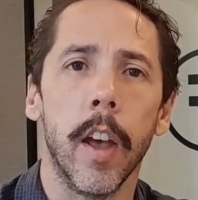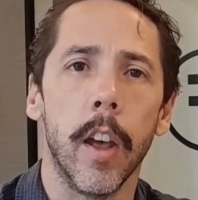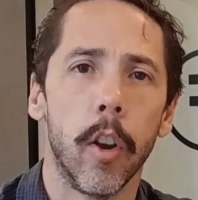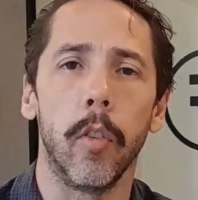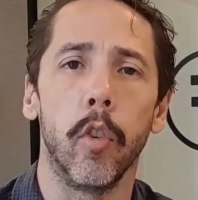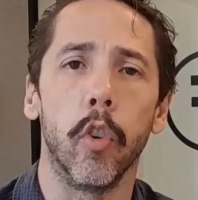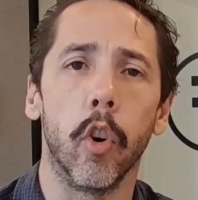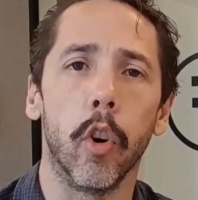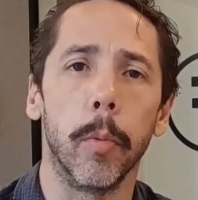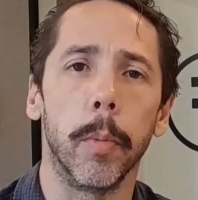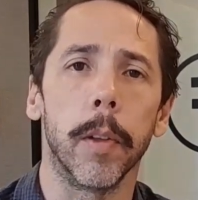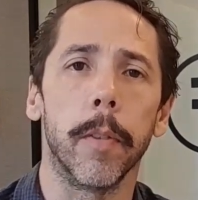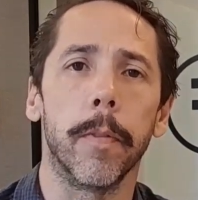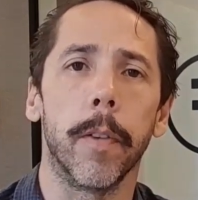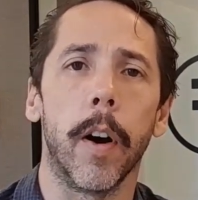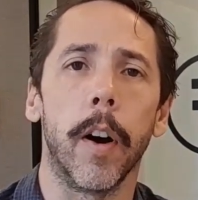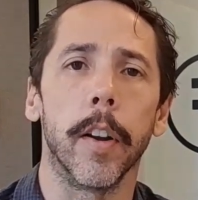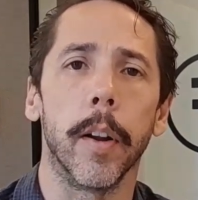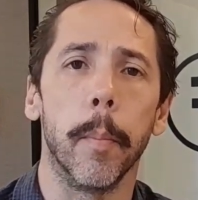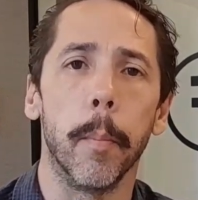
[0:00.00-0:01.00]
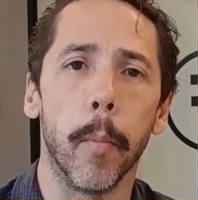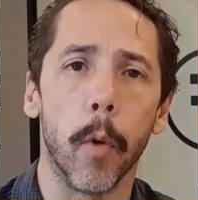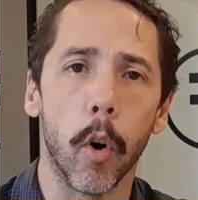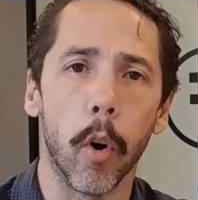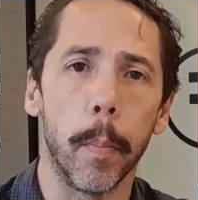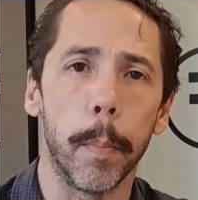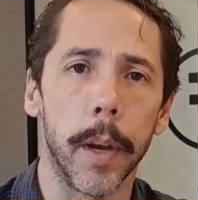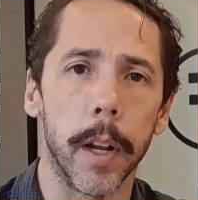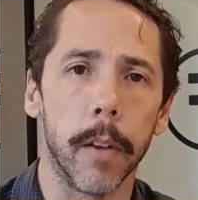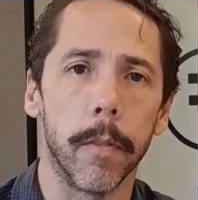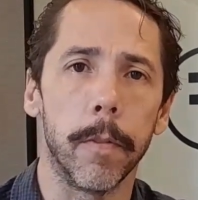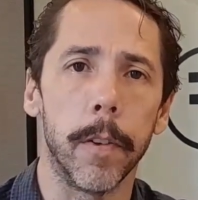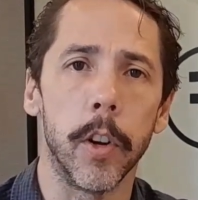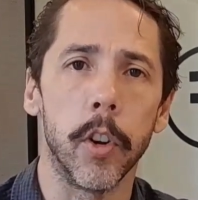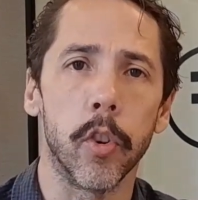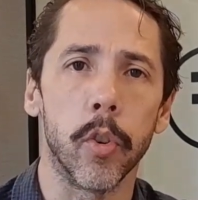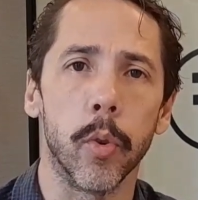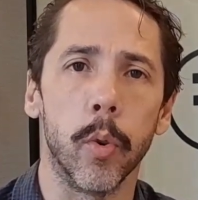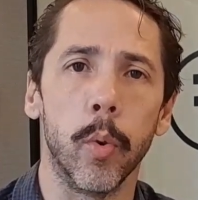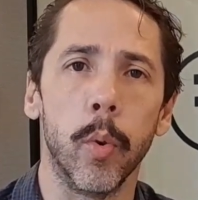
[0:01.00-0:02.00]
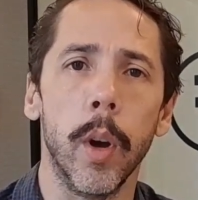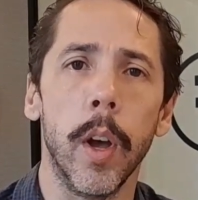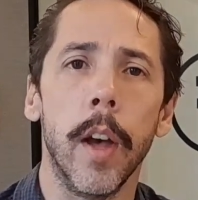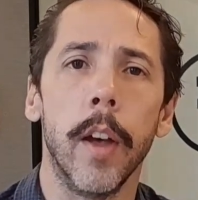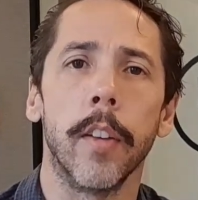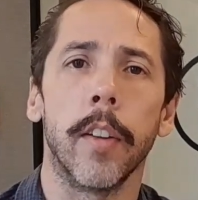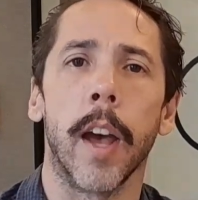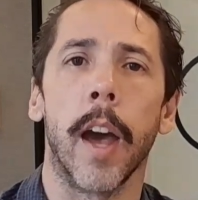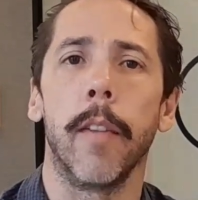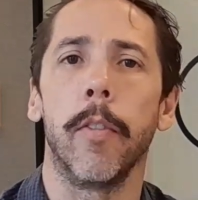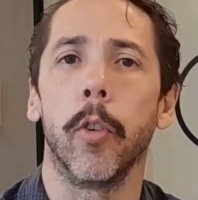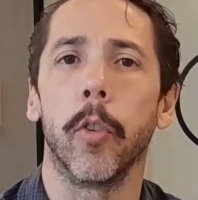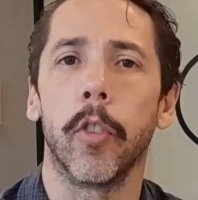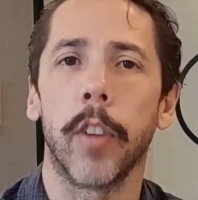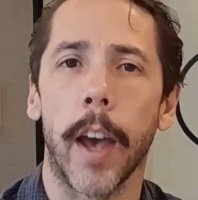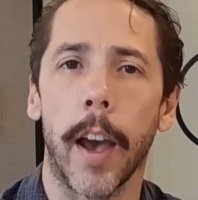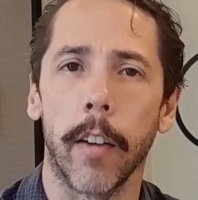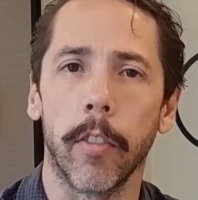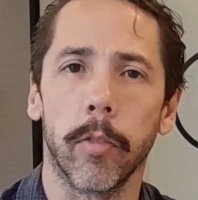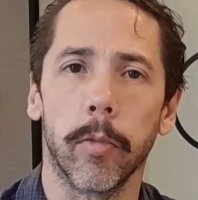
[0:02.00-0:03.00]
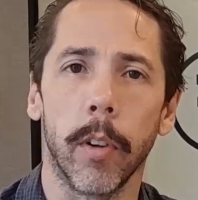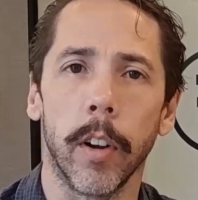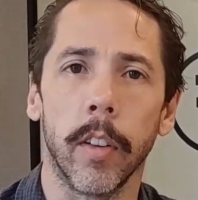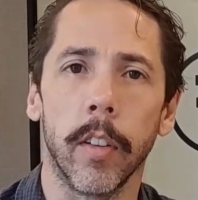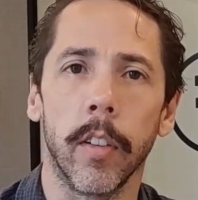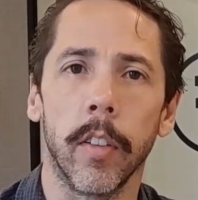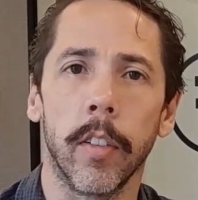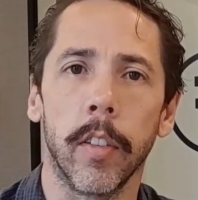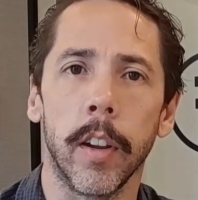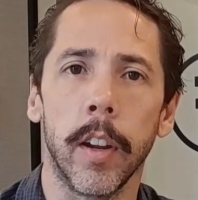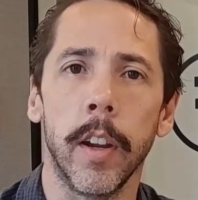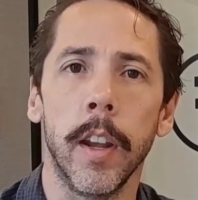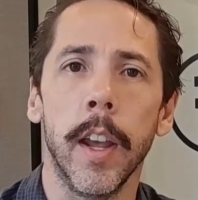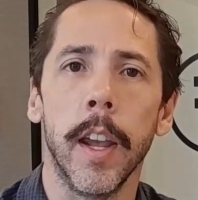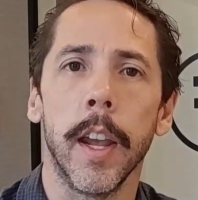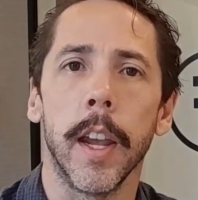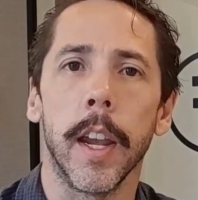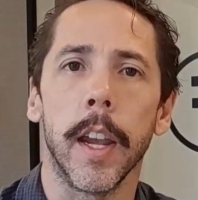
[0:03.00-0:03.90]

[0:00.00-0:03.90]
normally find it more beneficial to have your tax residency